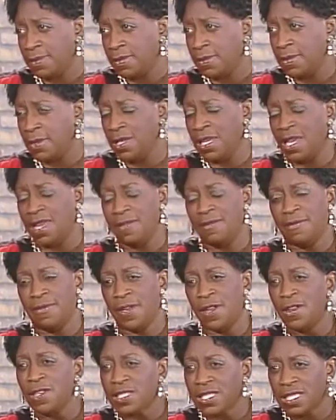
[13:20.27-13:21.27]
We got
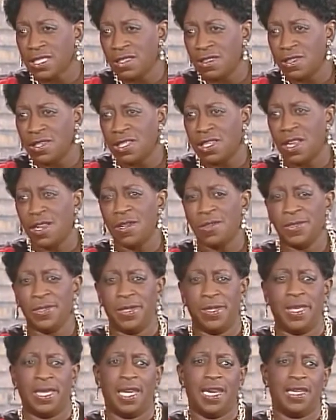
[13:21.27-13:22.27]
Ferguson going on.
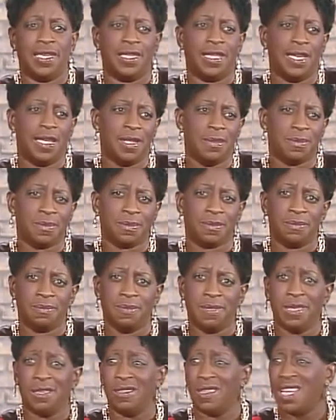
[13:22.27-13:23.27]
You got
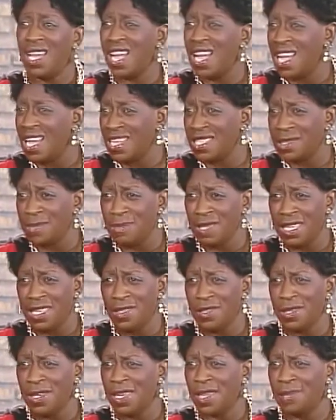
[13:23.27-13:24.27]
Bill Cosby.
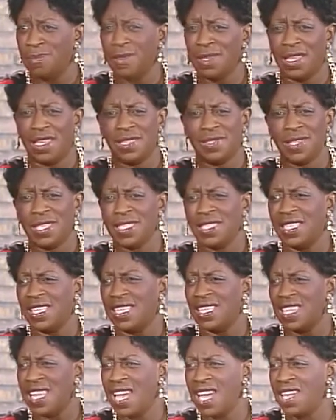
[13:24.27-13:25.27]
You got just a
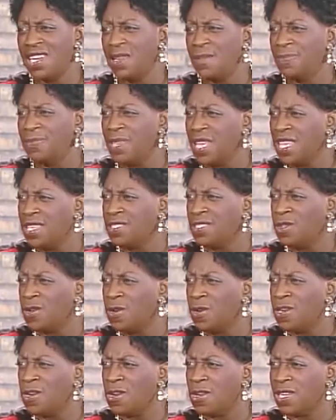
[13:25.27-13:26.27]
lot of things
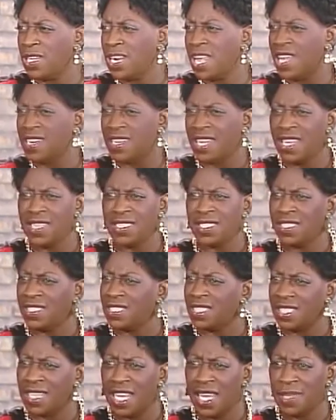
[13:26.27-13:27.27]
going on in our nation
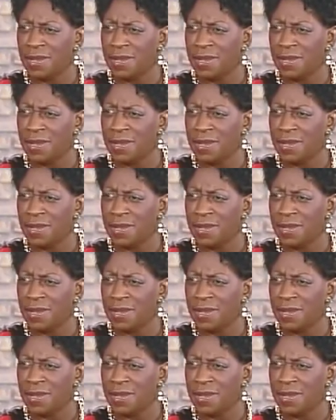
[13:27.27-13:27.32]
today.